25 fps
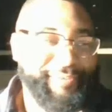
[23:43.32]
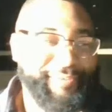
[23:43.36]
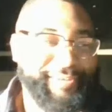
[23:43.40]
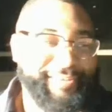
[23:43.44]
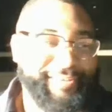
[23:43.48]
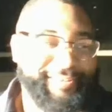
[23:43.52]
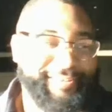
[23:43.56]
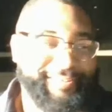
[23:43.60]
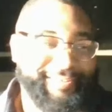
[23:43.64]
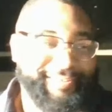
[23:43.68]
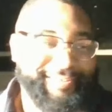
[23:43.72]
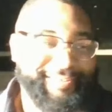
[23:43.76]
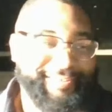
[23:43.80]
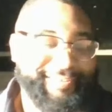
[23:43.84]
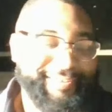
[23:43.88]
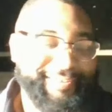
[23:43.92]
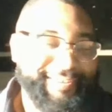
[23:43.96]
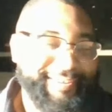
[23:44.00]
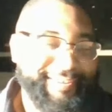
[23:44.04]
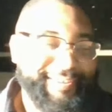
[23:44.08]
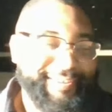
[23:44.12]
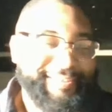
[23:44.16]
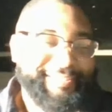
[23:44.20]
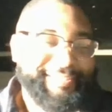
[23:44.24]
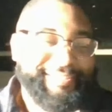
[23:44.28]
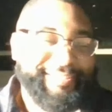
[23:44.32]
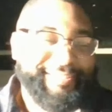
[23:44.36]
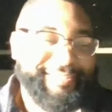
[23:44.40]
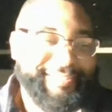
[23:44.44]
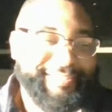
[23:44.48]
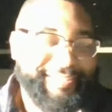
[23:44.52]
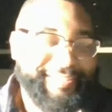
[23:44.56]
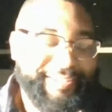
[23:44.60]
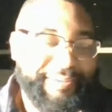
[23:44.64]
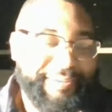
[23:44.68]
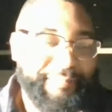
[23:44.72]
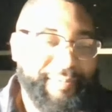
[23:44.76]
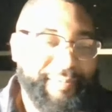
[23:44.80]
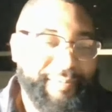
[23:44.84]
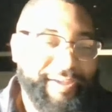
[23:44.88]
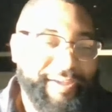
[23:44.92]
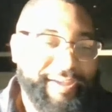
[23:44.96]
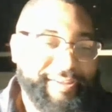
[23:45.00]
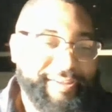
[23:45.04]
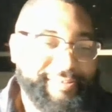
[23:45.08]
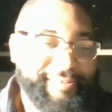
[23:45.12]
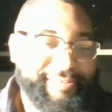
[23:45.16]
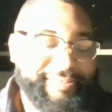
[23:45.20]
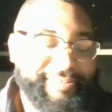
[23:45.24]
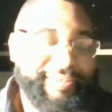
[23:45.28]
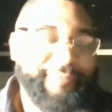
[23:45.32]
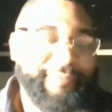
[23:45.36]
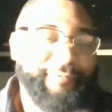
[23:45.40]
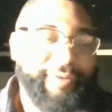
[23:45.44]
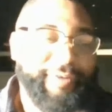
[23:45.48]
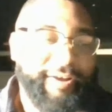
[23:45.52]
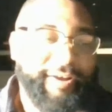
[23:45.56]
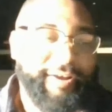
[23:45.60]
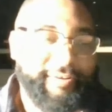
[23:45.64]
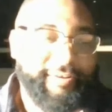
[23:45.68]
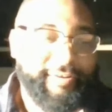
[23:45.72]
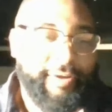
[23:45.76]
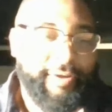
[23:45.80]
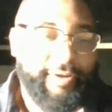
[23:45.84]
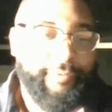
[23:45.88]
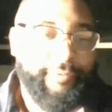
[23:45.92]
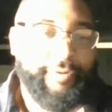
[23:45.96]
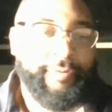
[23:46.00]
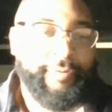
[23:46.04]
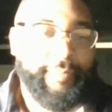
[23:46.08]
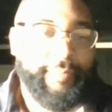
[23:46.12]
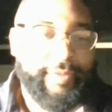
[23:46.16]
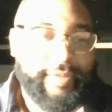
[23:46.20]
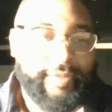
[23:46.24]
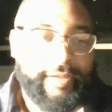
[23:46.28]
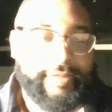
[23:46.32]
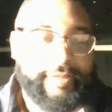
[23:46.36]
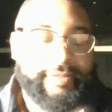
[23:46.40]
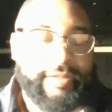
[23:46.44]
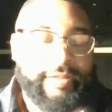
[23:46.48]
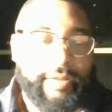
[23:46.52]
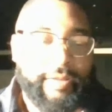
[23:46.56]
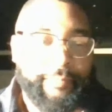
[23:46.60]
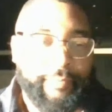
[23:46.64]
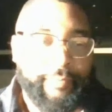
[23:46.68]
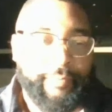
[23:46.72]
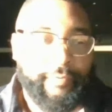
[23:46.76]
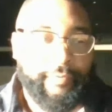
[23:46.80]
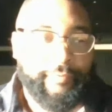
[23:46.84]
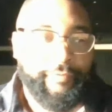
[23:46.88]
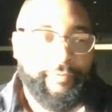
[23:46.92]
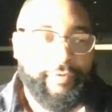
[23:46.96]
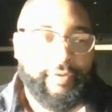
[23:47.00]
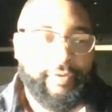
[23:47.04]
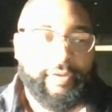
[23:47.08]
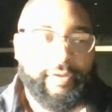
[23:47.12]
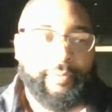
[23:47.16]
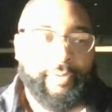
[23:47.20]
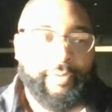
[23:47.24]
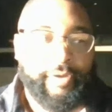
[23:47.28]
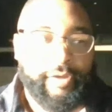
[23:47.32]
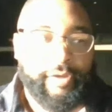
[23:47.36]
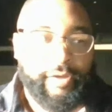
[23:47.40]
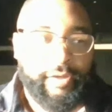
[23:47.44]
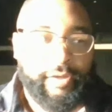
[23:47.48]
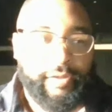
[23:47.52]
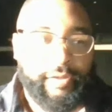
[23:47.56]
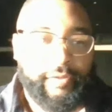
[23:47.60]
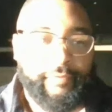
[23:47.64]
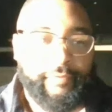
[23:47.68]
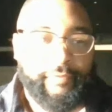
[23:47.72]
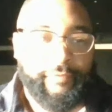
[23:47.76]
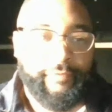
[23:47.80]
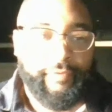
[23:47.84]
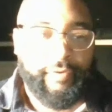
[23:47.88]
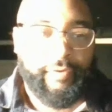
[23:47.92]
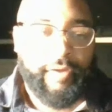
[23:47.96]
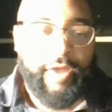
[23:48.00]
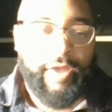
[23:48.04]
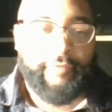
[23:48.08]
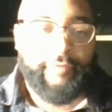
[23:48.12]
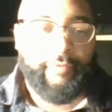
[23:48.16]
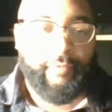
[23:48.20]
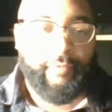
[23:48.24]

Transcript: I definitely need to just get back, just get right. I want to be that example for the community, for